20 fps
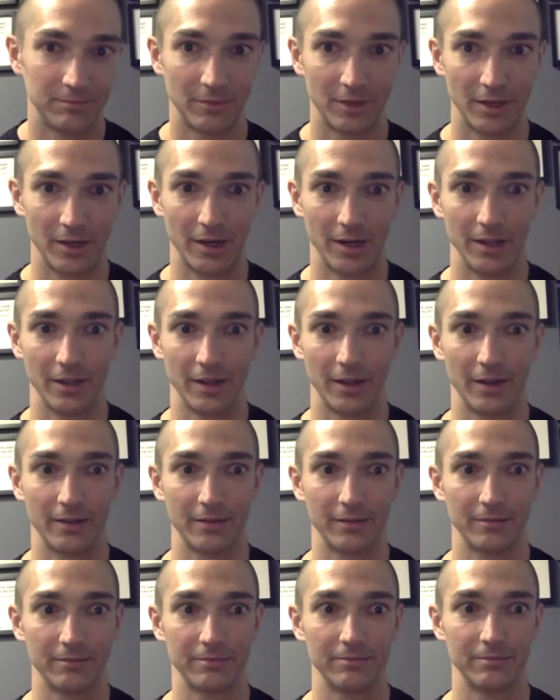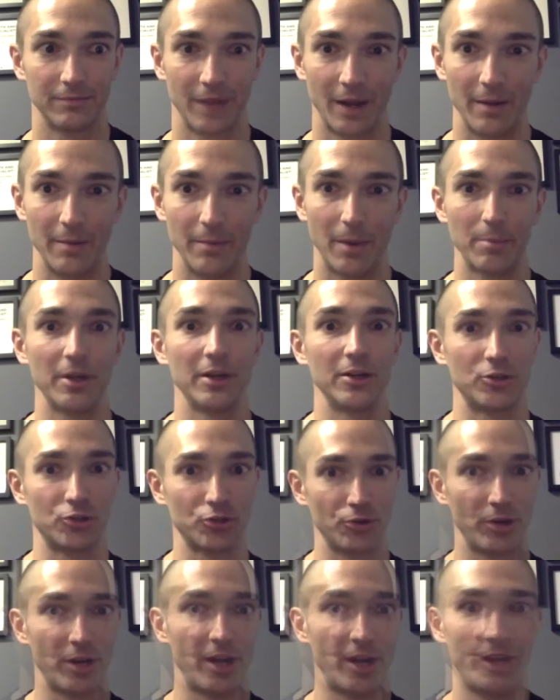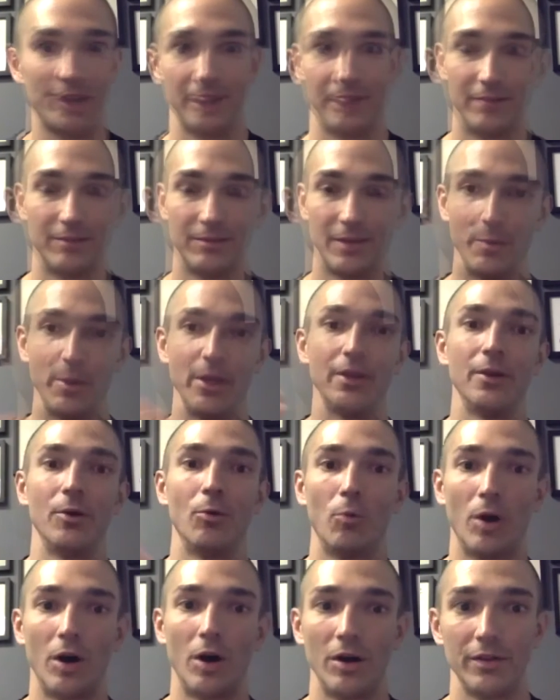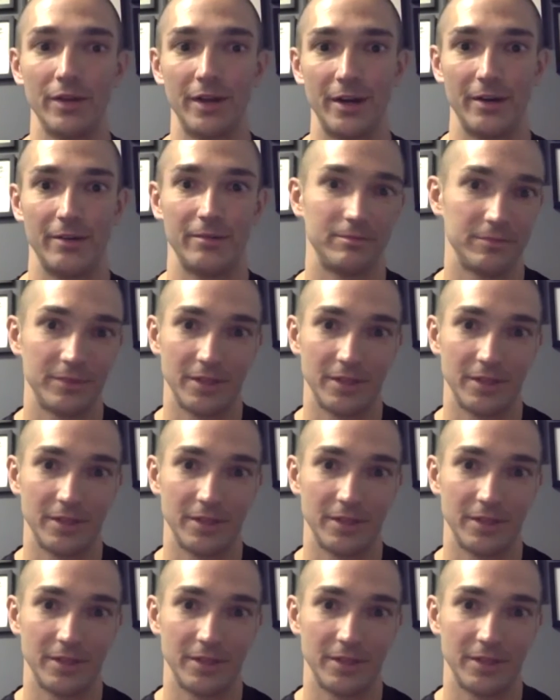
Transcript: all right, like, I'm going to try and I'm hitting a wall there,